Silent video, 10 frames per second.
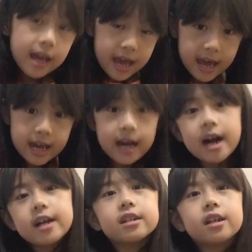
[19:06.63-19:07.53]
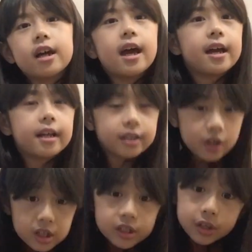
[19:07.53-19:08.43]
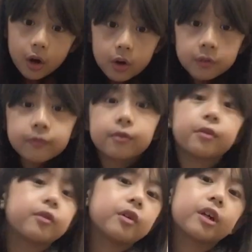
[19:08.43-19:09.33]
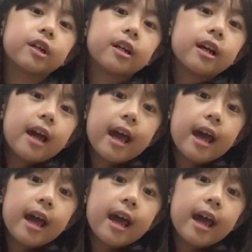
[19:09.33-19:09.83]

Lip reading: of book 2, and also